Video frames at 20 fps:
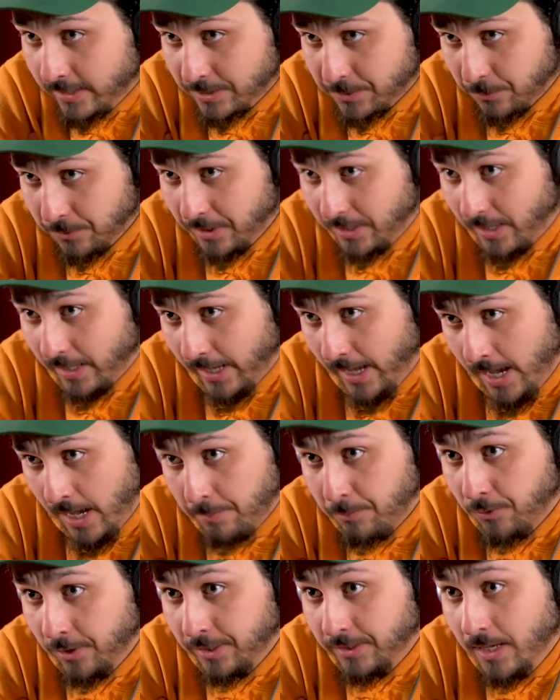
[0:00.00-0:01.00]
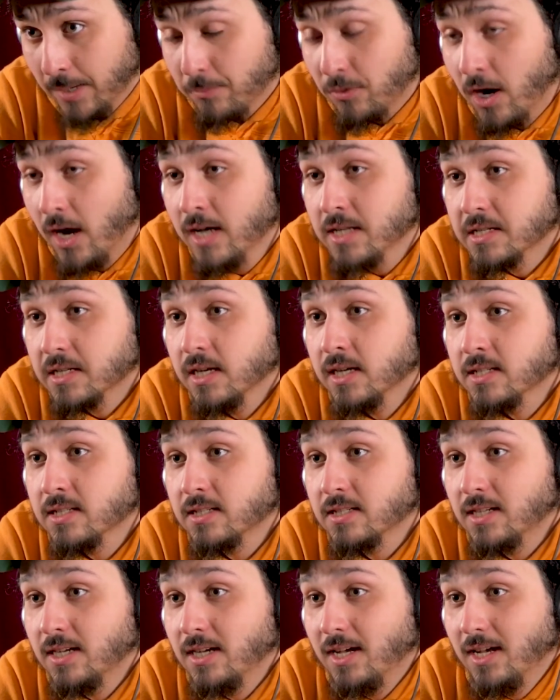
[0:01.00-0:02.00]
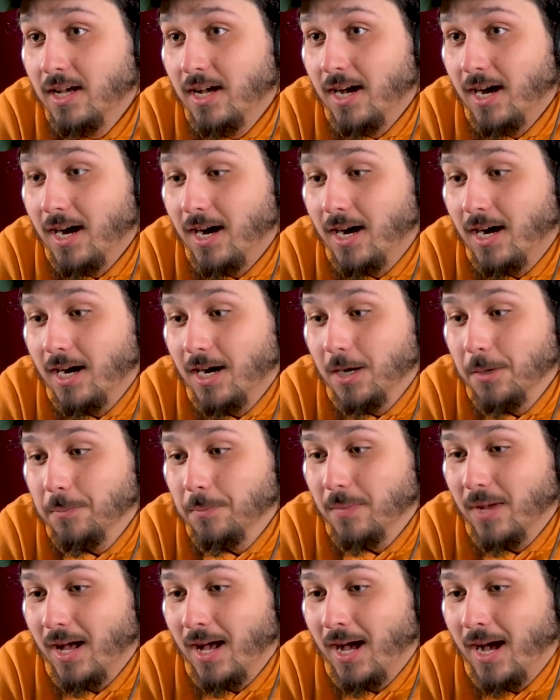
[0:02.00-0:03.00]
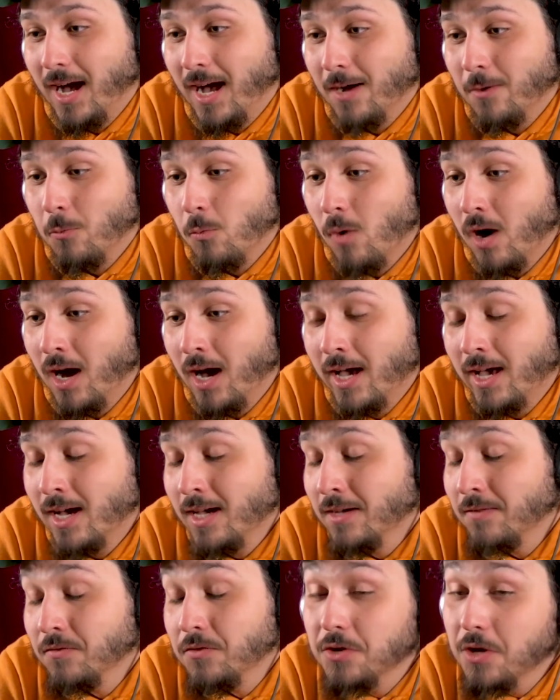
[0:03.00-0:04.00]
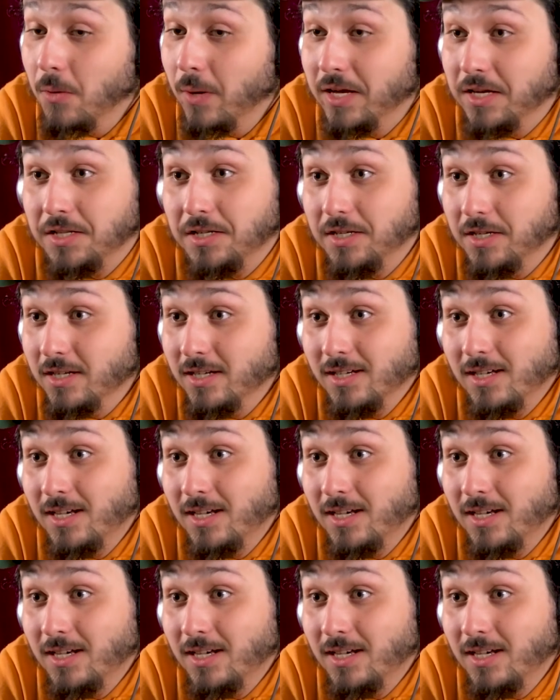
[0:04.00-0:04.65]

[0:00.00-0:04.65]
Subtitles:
is really like hampering that process. Why, I have no idea.